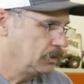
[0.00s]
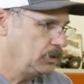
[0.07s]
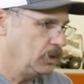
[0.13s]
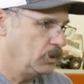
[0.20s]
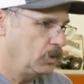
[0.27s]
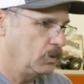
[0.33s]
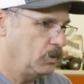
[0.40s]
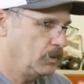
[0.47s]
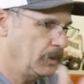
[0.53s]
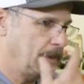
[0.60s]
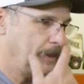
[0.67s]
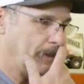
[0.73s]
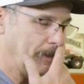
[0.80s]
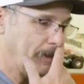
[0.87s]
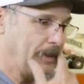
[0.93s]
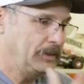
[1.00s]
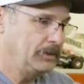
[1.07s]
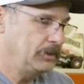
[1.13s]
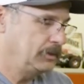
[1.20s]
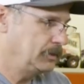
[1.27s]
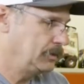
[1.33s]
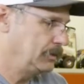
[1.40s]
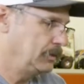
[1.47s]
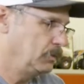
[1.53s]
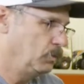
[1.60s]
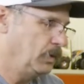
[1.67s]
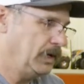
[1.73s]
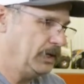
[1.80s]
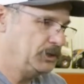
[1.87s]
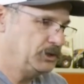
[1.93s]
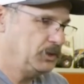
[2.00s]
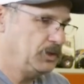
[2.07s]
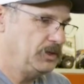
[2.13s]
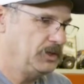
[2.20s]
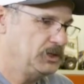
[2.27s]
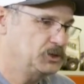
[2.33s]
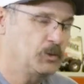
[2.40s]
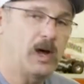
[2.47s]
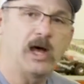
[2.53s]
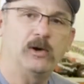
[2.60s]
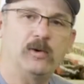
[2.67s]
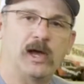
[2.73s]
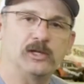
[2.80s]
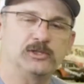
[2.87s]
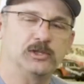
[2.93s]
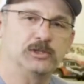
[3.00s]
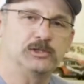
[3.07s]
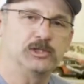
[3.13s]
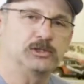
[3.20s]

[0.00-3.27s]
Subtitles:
You know, when I show you these rod risers,